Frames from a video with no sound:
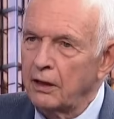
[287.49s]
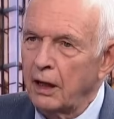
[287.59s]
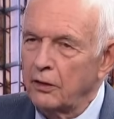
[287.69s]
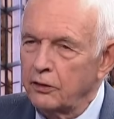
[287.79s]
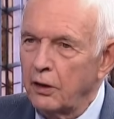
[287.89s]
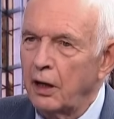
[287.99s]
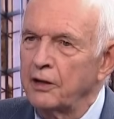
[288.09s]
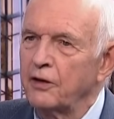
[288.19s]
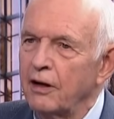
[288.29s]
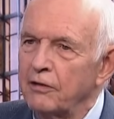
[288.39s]
a
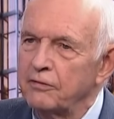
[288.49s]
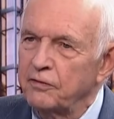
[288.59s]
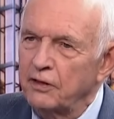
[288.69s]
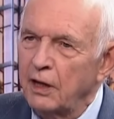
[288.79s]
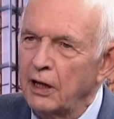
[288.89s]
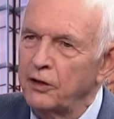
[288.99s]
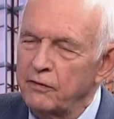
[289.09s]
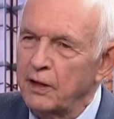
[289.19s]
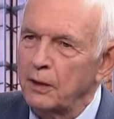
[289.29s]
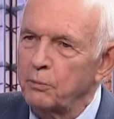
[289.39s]
lot of
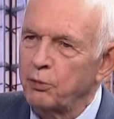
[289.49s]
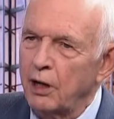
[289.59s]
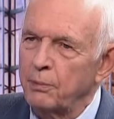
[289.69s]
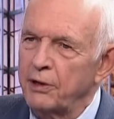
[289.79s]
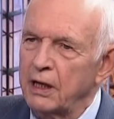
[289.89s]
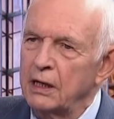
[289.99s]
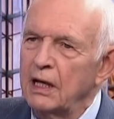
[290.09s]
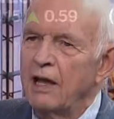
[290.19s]
undeveloped property.